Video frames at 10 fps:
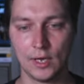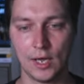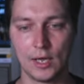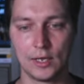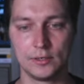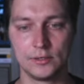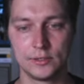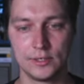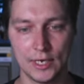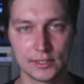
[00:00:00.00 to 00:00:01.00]
And
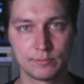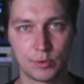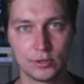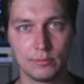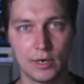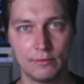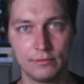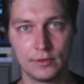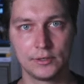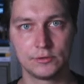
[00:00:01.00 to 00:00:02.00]
yes,
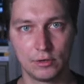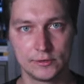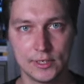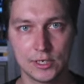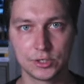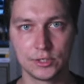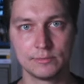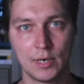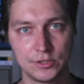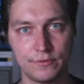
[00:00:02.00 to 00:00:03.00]
protobuf serialization is
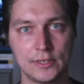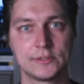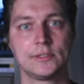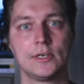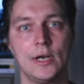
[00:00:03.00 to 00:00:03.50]
much faster,